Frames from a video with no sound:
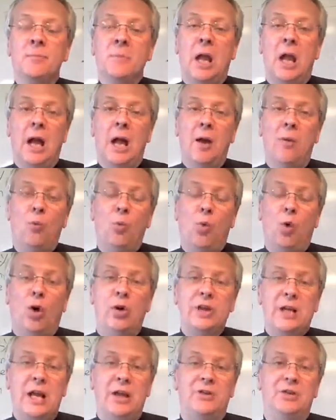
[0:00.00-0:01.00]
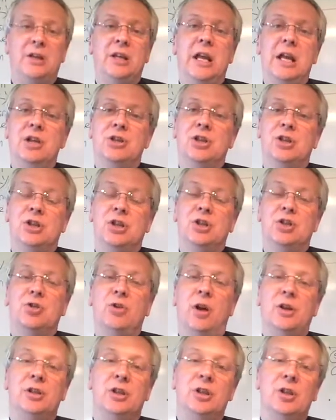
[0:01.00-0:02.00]
What Athanasius is
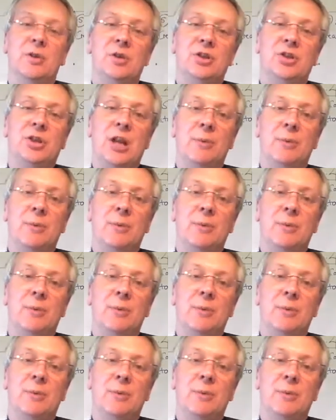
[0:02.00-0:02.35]
trying to do is